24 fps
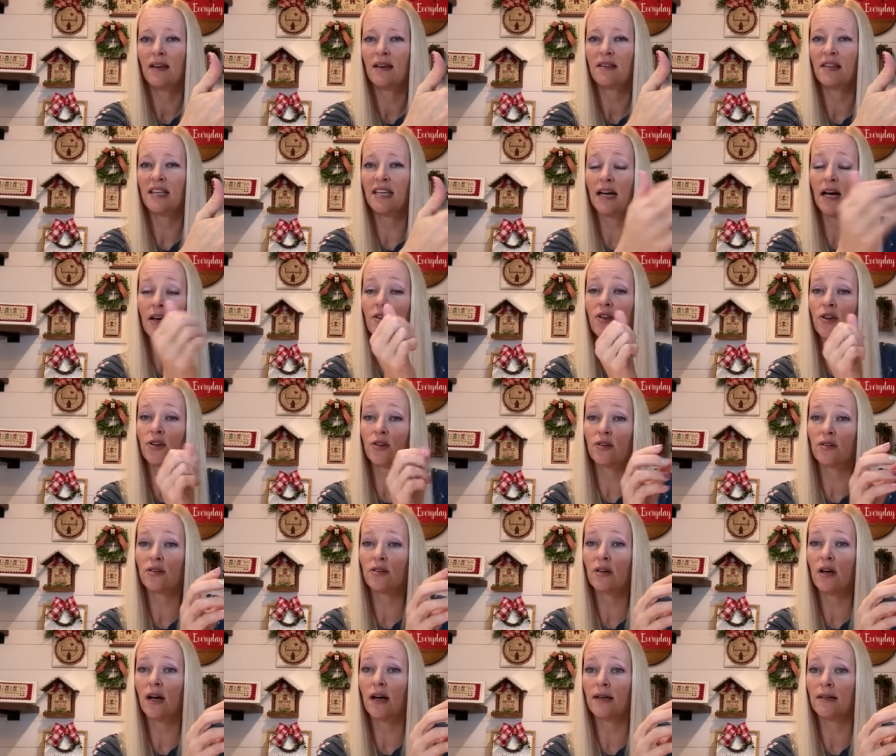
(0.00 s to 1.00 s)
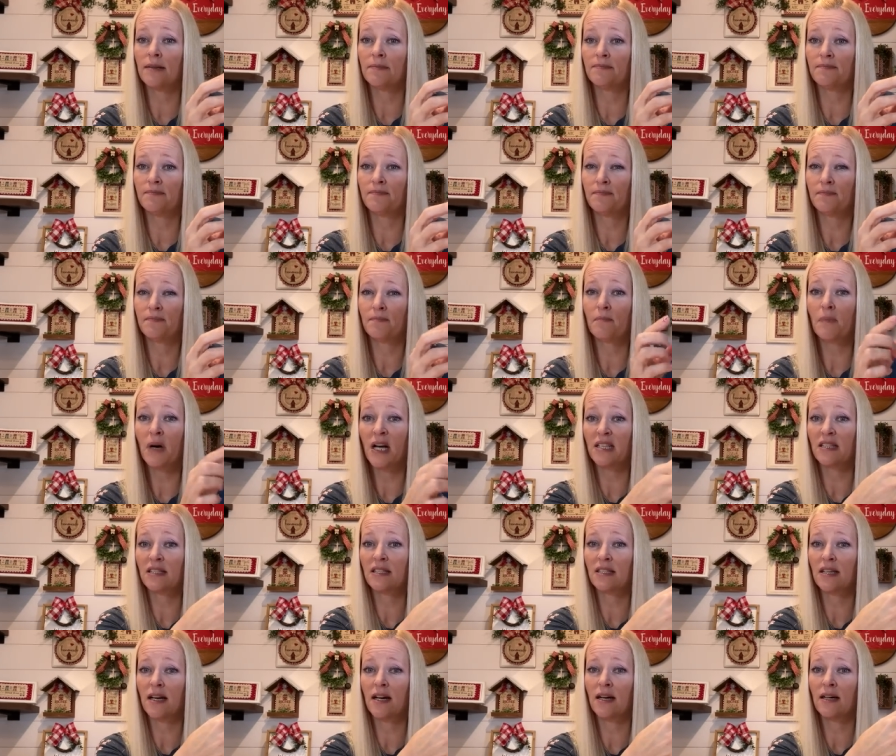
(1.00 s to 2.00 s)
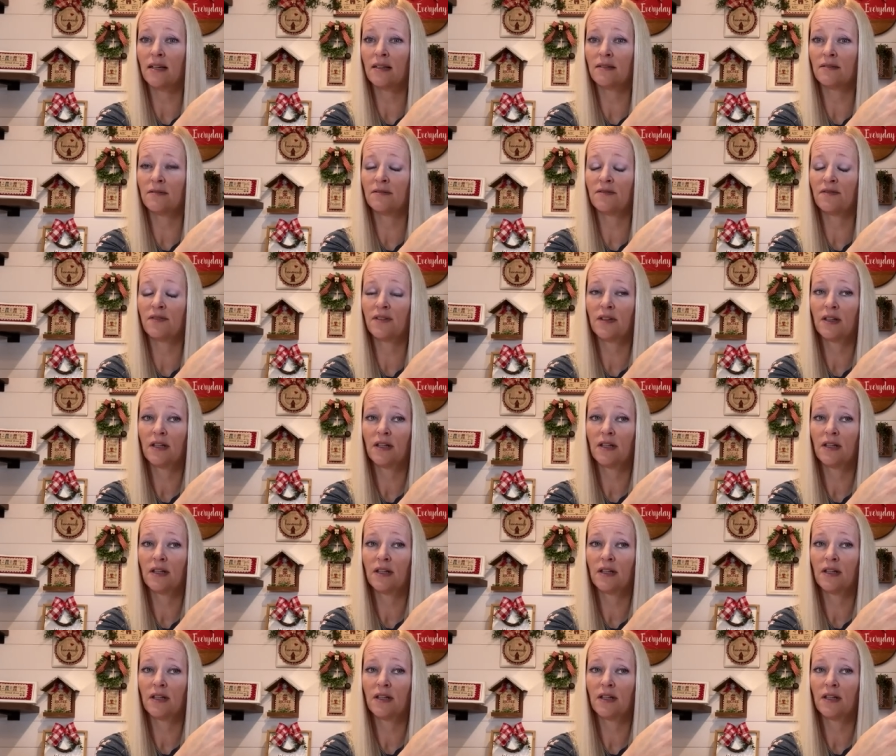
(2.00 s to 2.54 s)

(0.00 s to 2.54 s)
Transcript: the other um months of